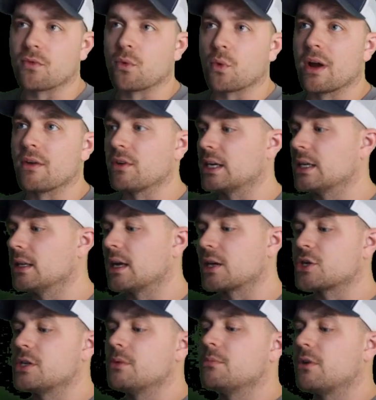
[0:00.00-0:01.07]
for every
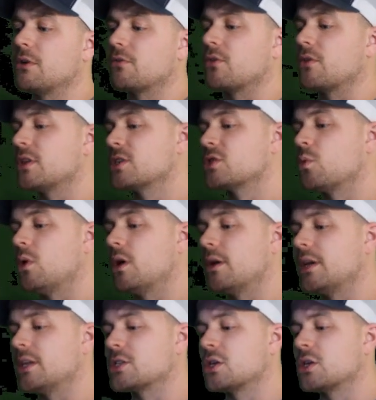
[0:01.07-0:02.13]
collection, but for this
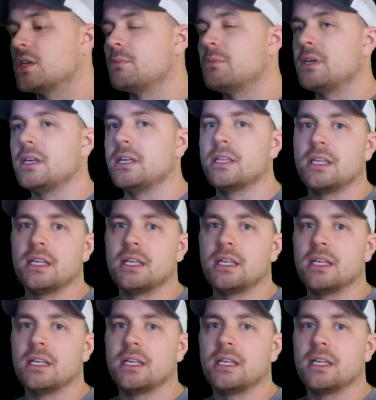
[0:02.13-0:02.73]
one, it's gonna be